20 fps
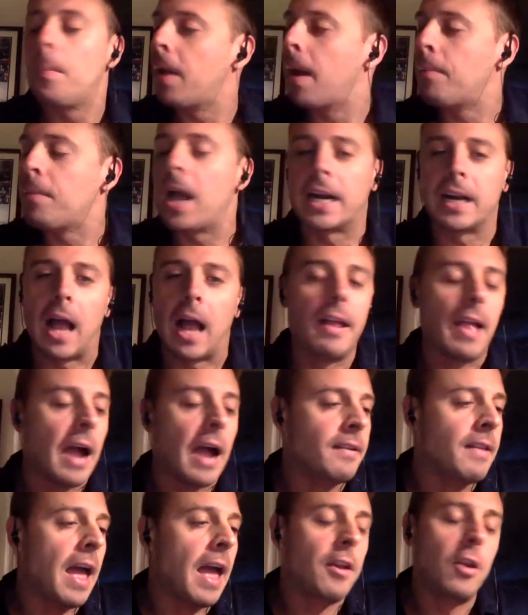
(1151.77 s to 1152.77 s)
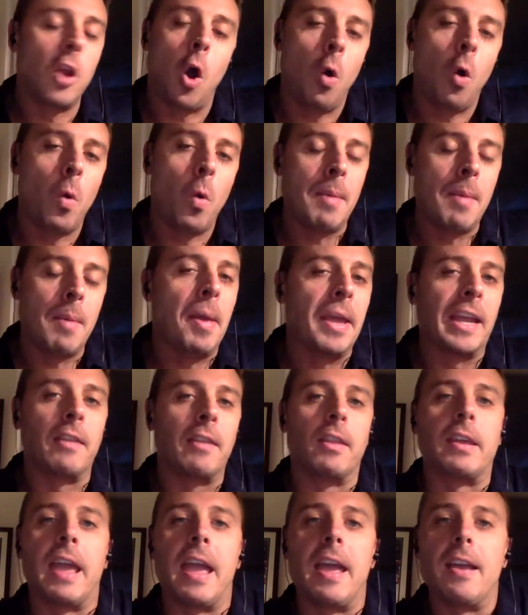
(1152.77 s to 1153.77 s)
I'm not. I no way am I making
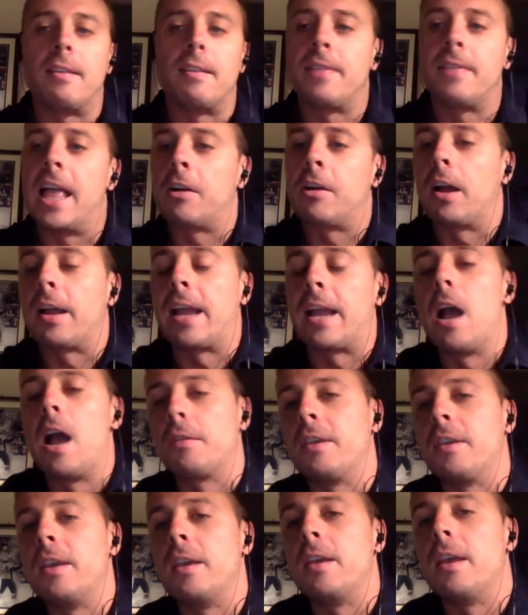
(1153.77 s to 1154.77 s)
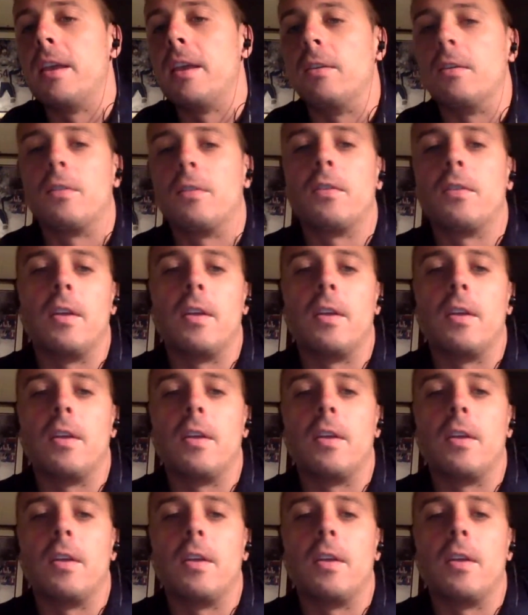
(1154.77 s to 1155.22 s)
the case that Gronkowski is